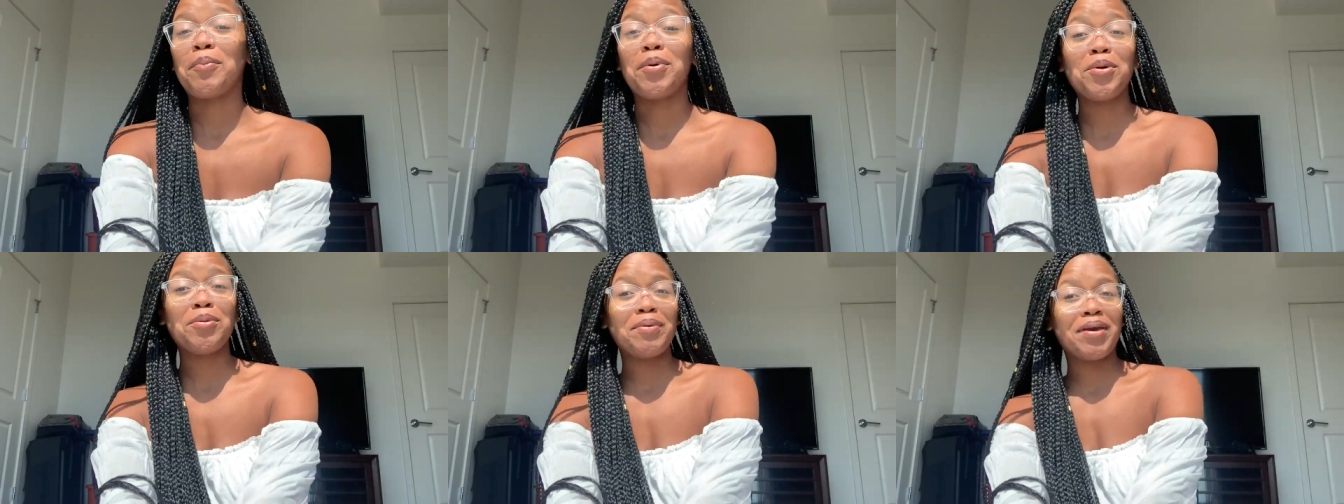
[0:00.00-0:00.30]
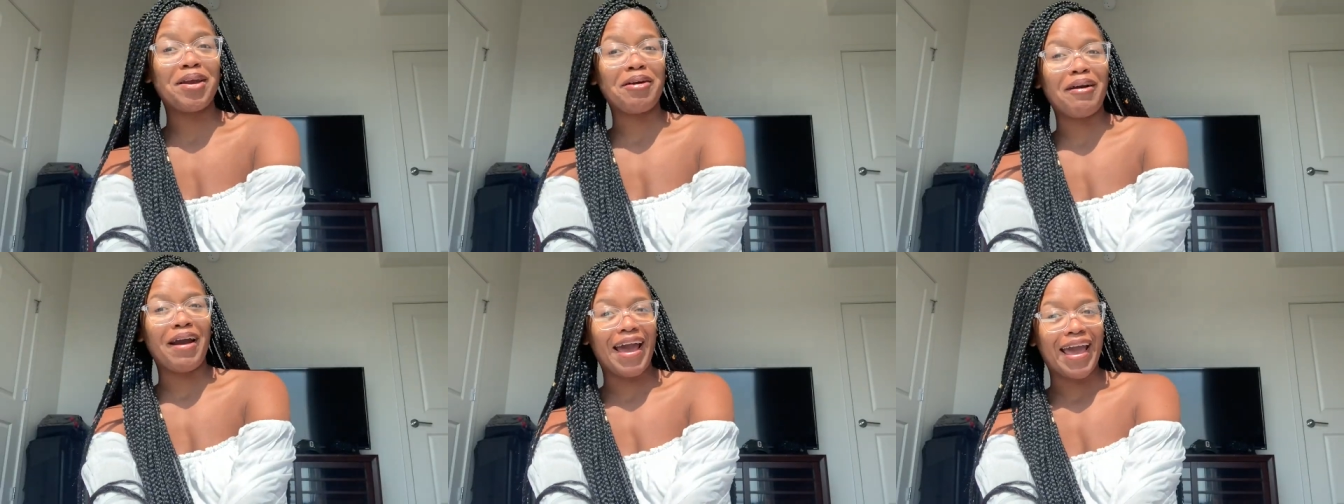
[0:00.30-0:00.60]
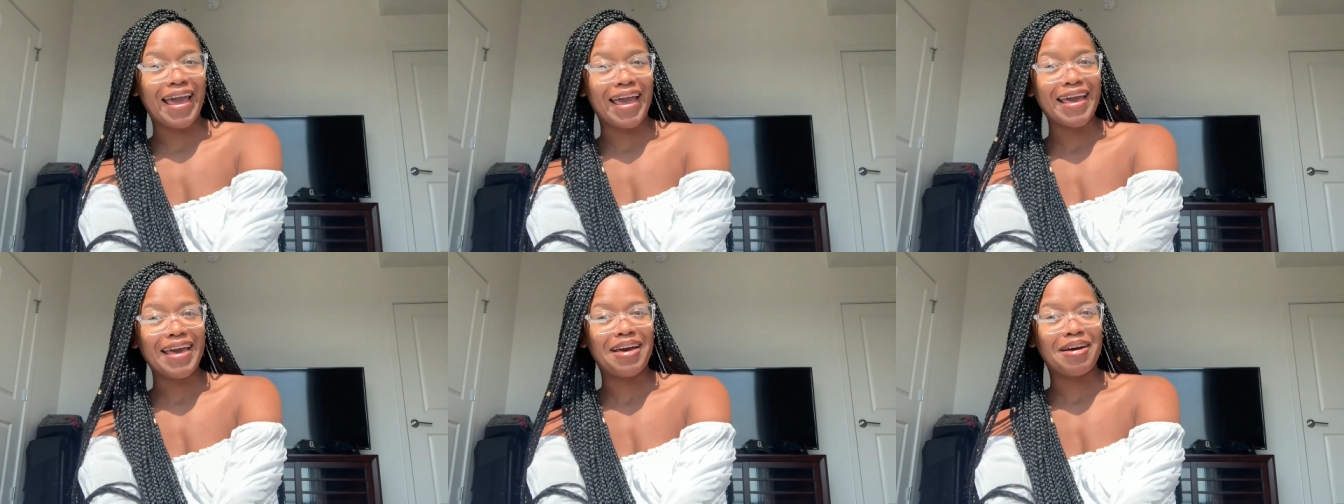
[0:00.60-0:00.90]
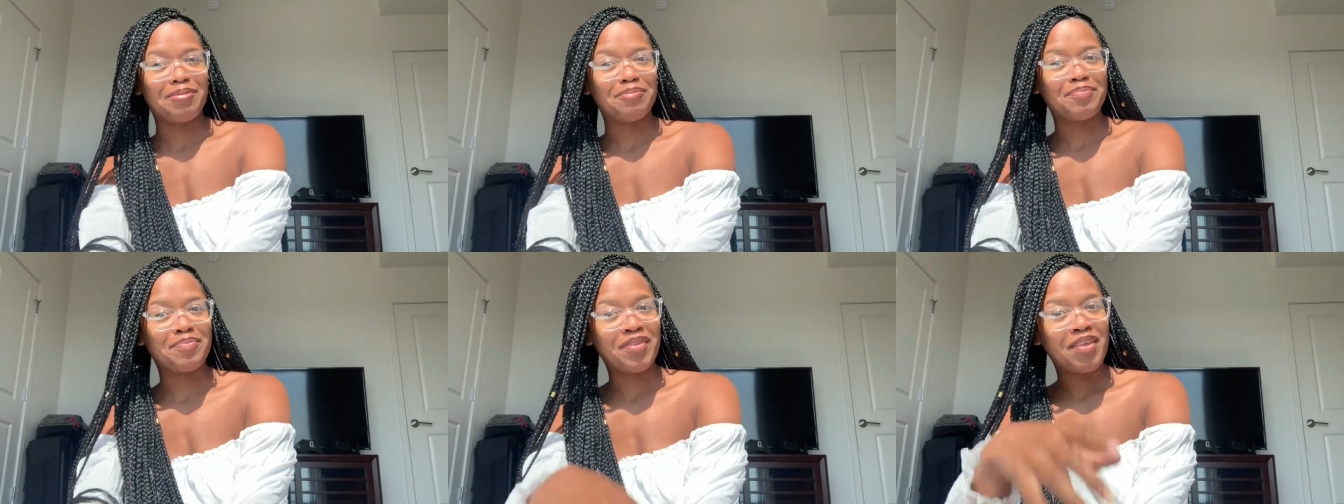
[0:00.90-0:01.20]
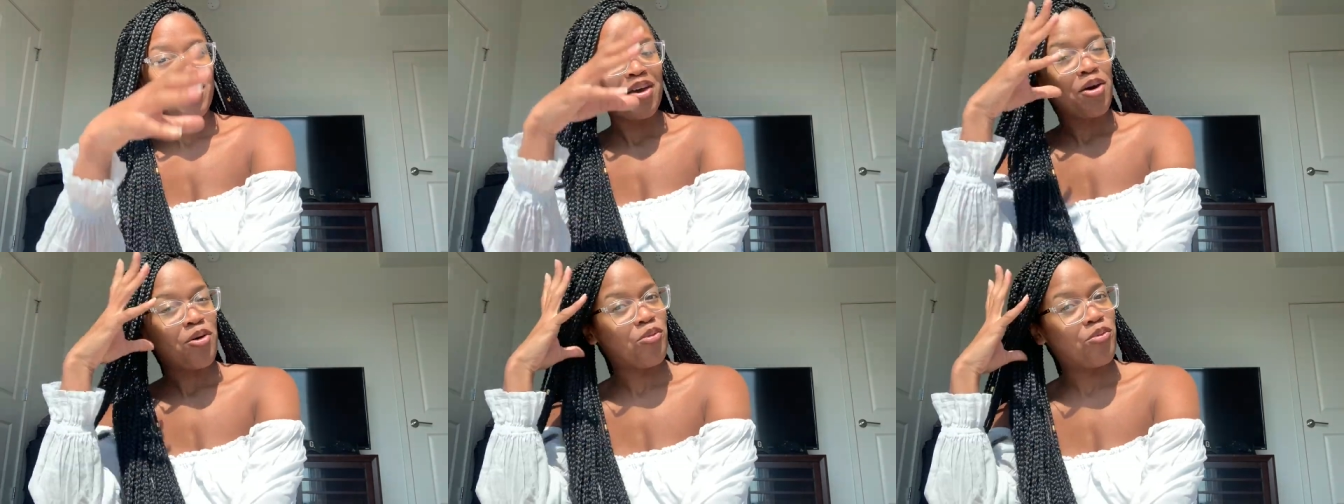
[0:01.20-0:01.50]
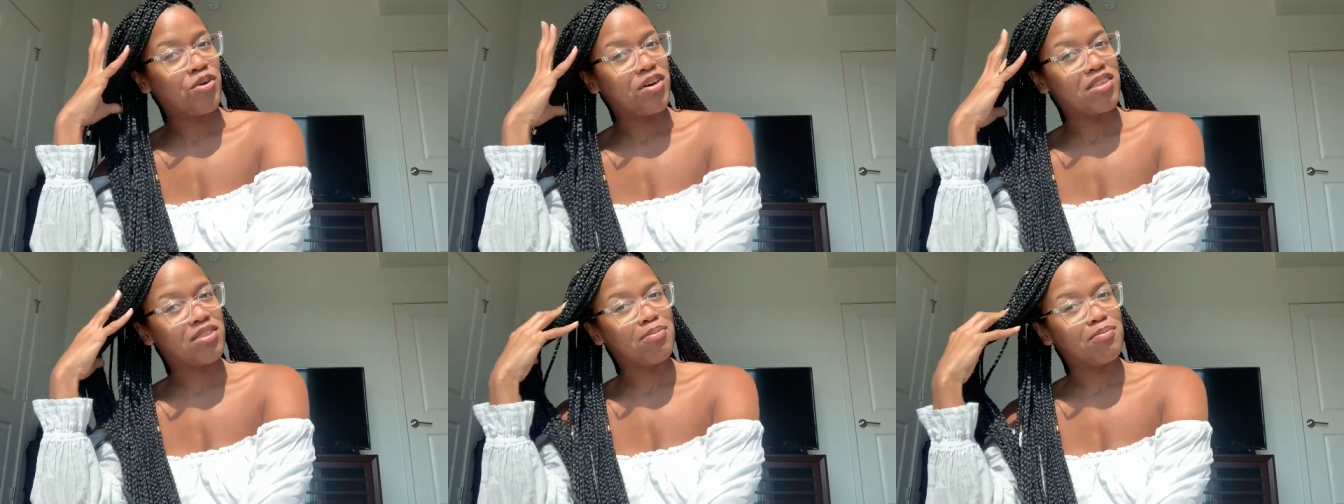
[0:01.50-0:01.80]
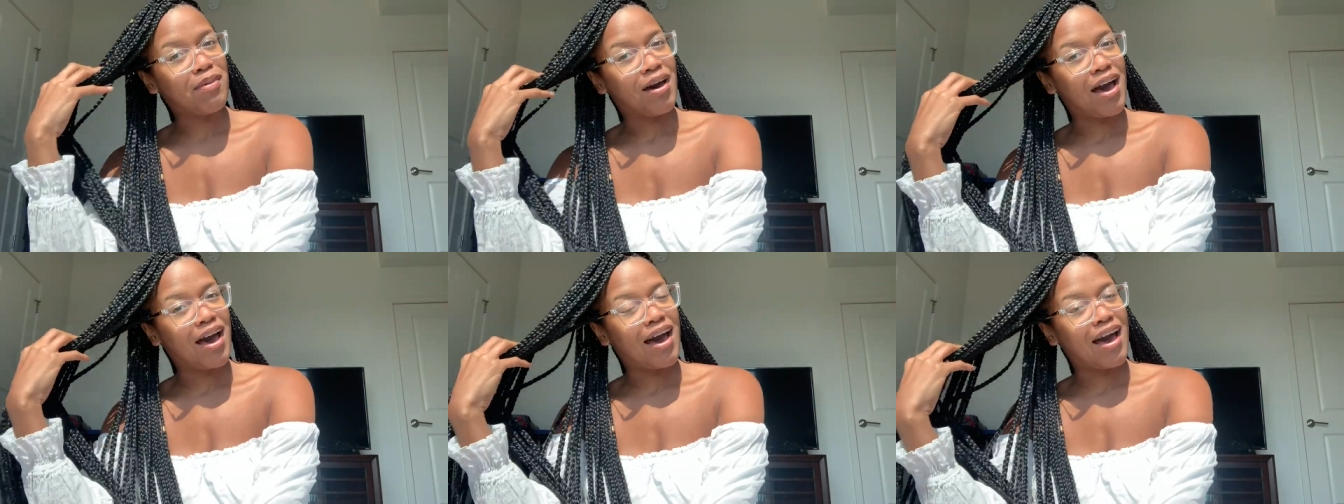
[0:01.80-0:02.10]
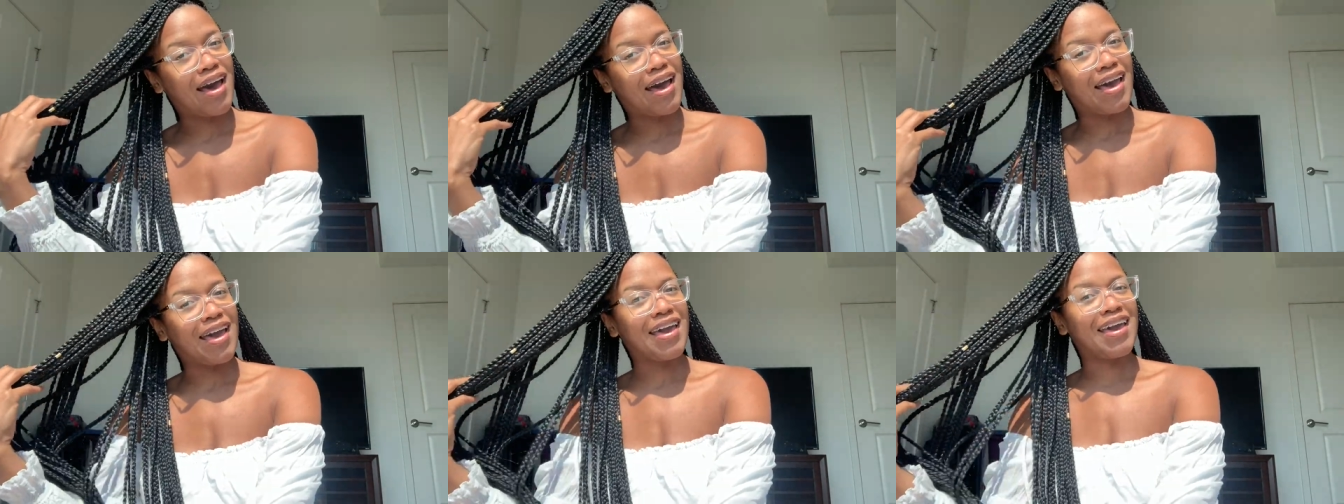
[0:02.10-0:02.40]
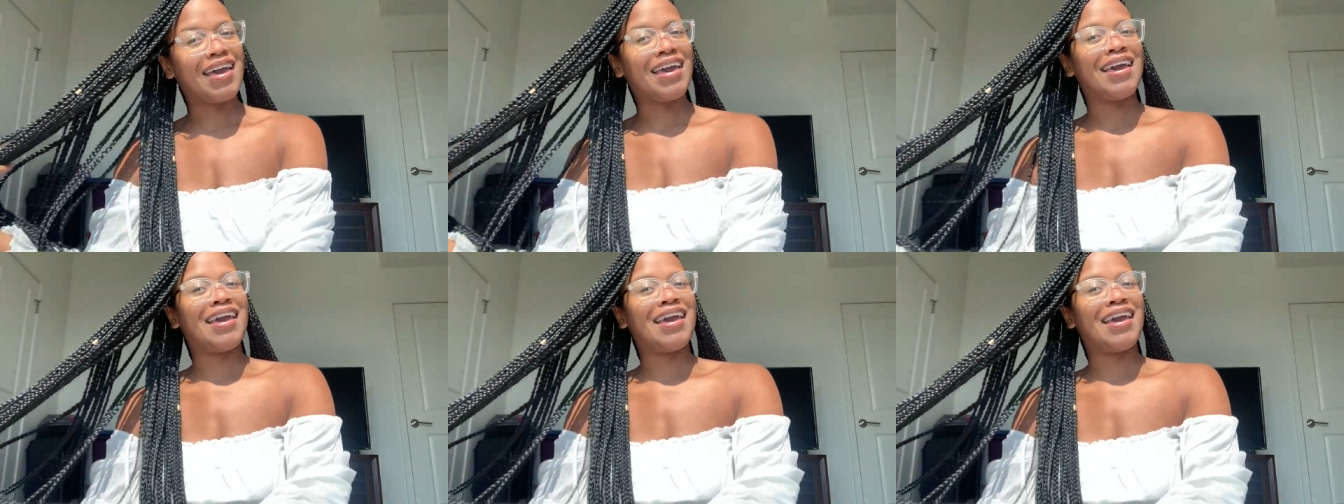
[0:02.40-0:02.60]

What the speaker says: boom, here I am with my